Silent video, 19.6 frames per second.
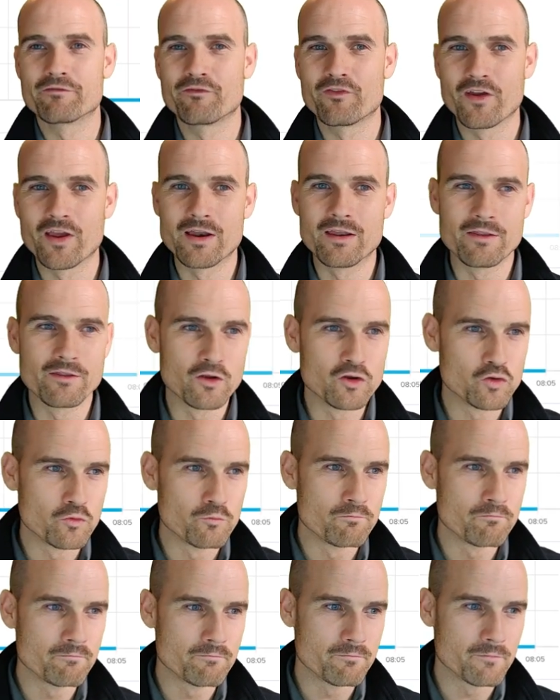feel and the
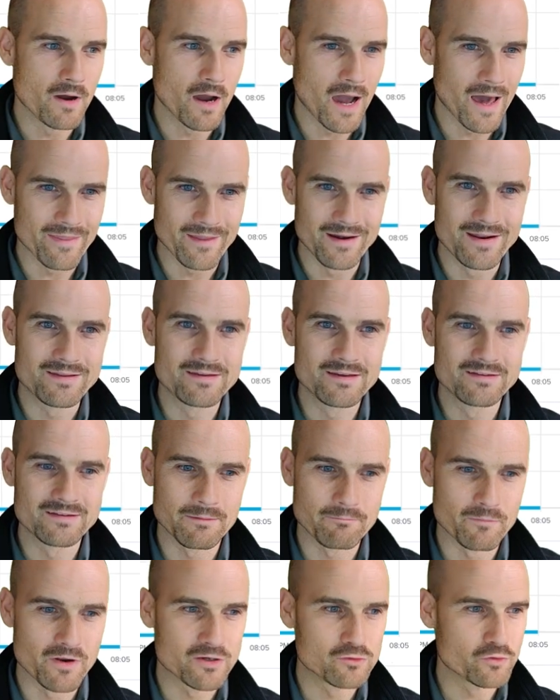new analytics
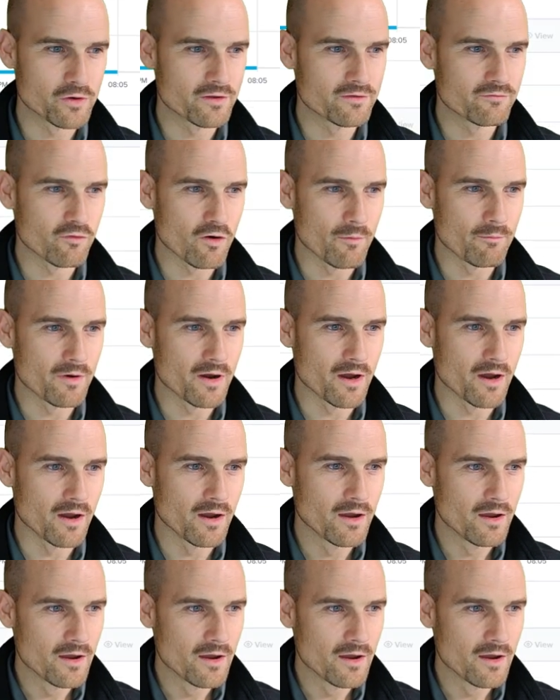and metrics from, uh,